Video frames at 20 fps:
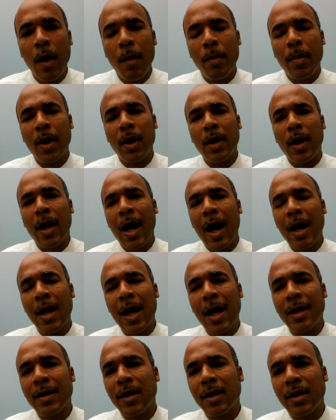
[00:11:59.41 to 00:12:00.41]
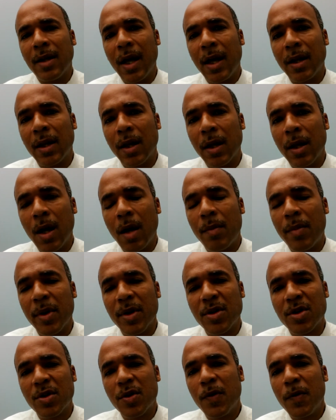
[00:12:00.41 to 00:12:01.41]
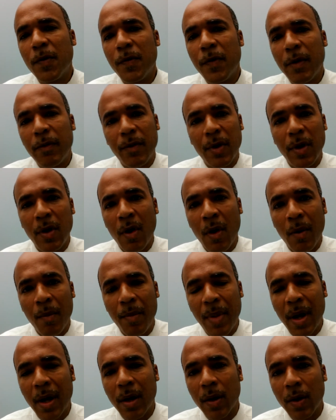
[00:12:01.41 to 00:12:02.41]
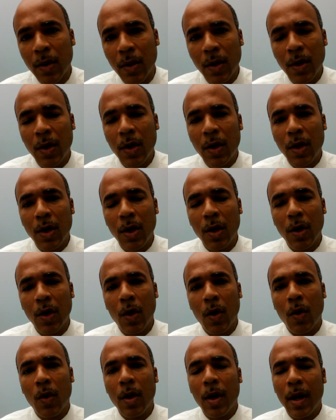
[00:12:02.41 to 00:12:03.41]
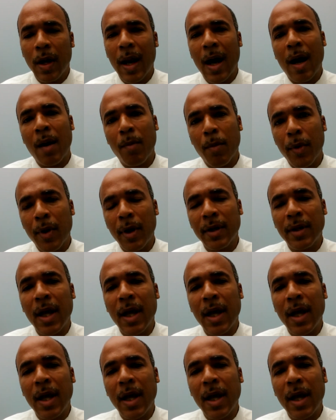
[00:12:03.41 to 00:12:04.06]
But I like to think the number is 250 or better, you know, and I'll break